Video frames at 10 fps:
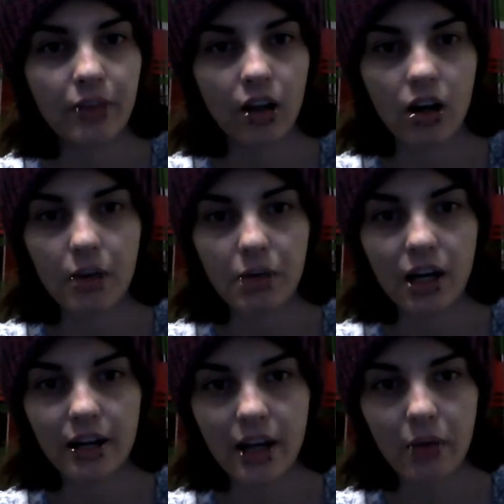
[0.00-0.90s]
Look up
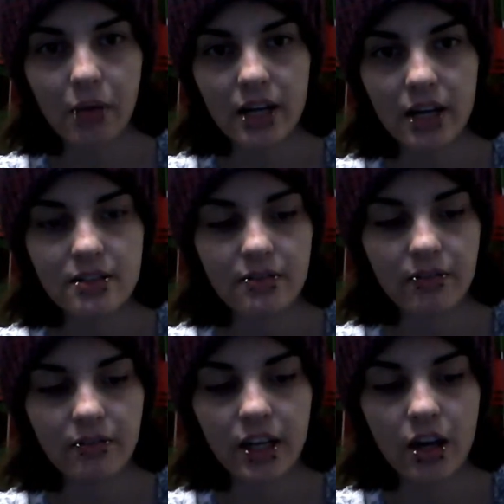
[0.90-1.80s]
Kanye West
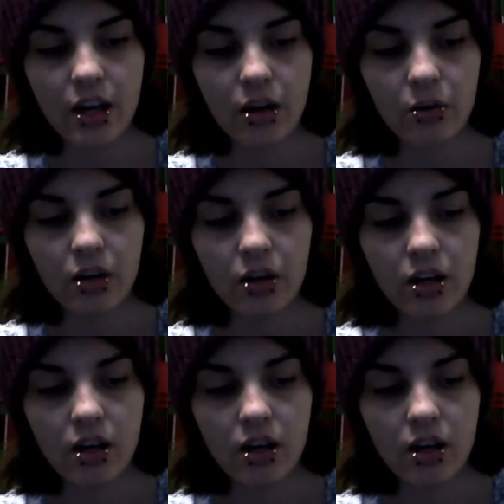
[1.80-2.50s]
video.